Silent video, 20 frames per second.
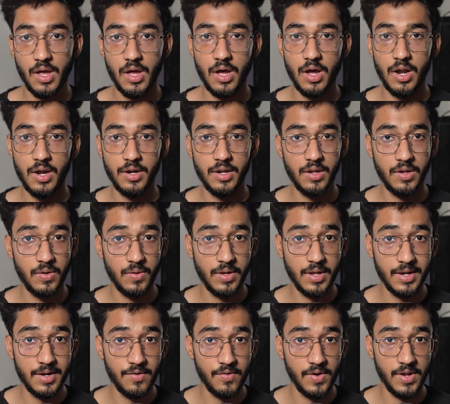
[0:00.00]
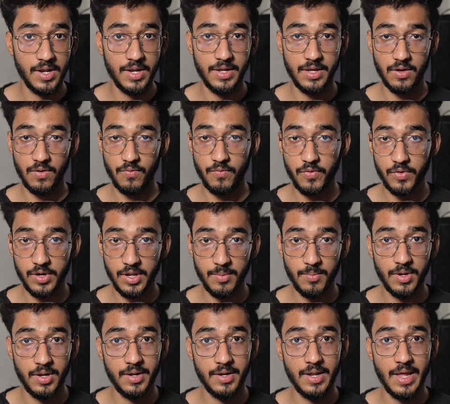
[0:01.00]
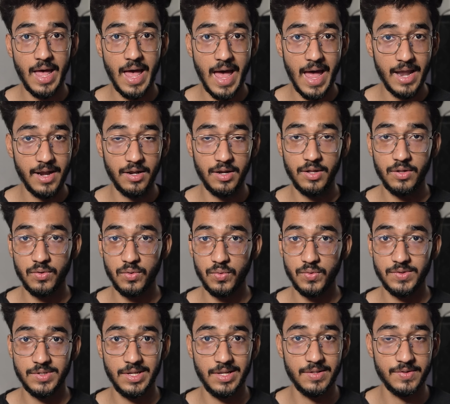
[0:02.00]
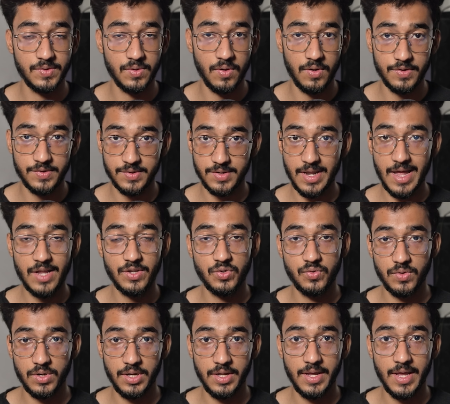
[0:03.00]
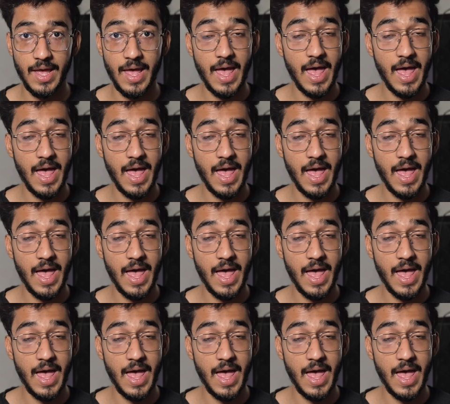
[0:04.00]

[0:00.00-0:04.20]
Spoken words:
until you get really comfortable in handling those sales calls naturally.